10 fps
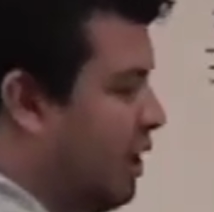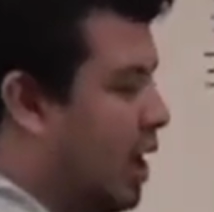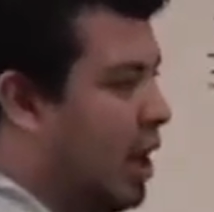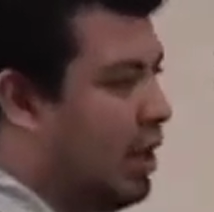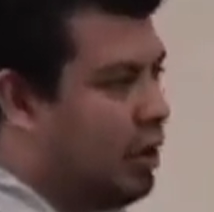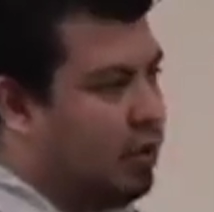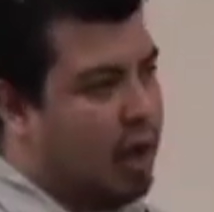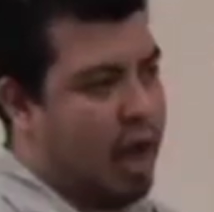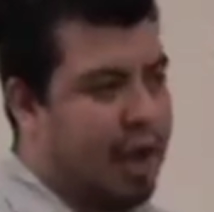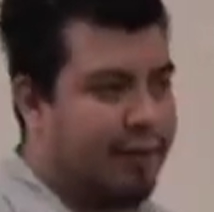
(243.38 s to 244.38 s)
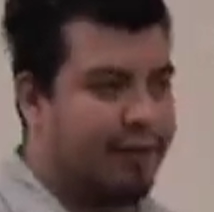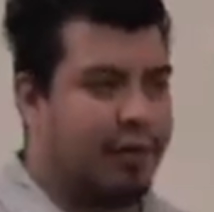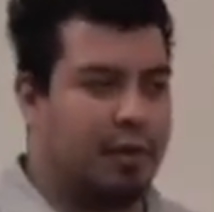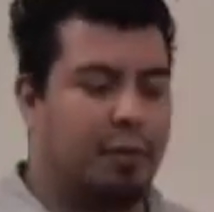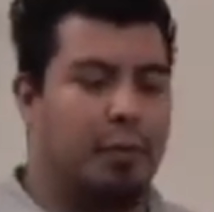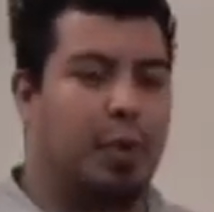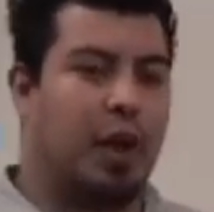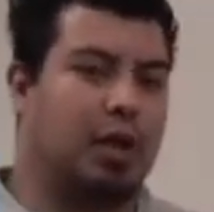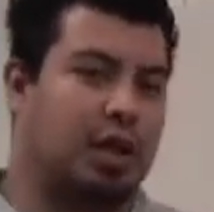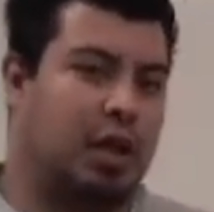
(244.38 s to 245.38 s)
You have
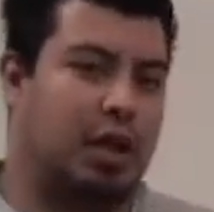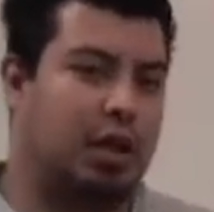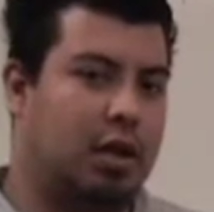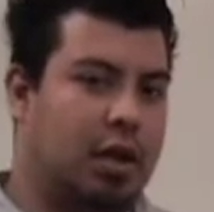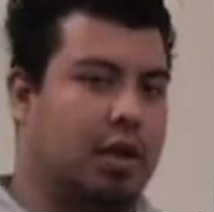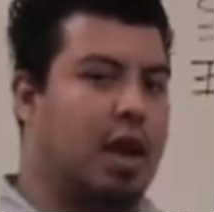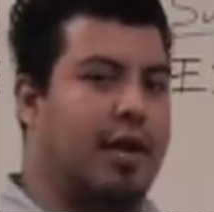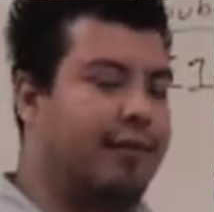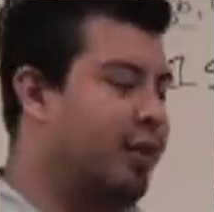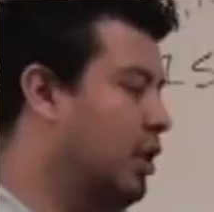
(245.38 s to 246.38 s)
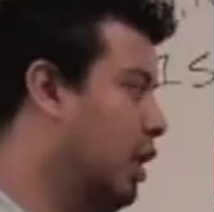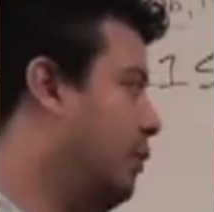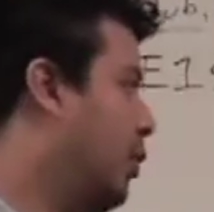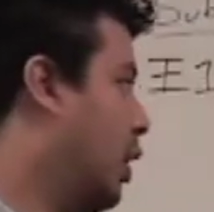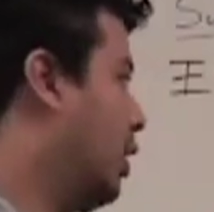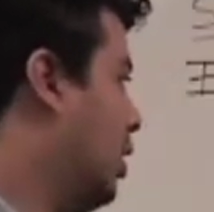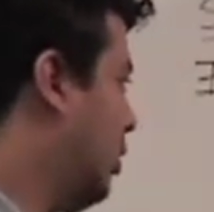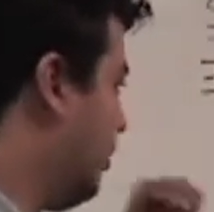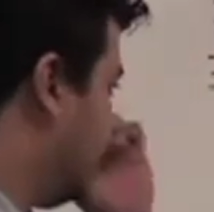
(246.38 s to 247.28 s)
bulky and you have non-bulky.